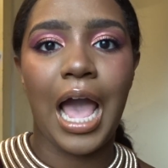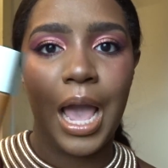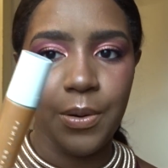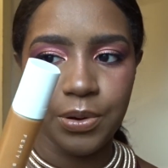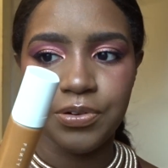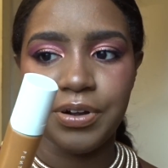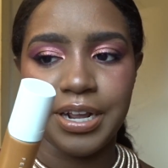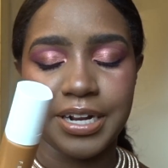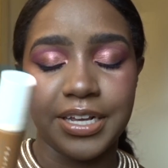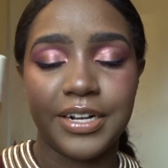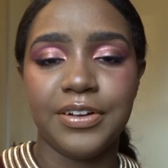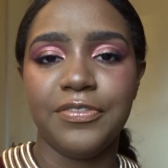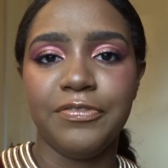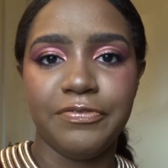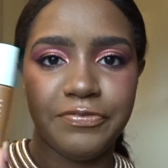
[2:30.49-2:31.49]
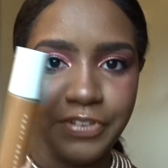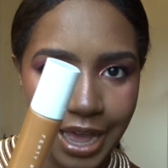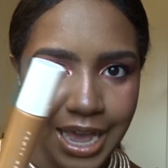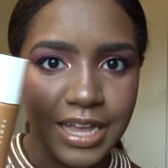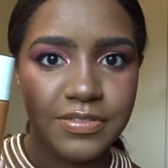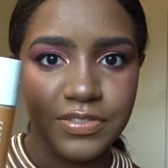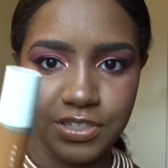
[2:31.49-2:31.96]
I would rate it
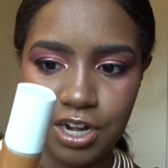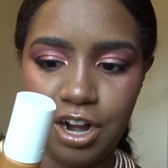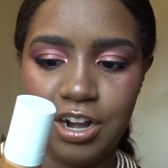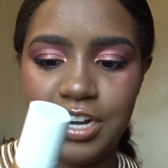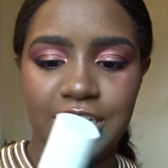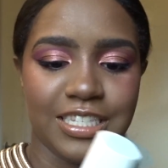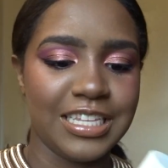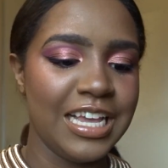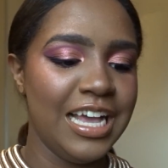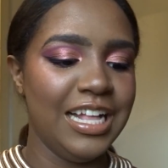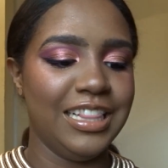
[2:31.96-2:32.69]
5 stars.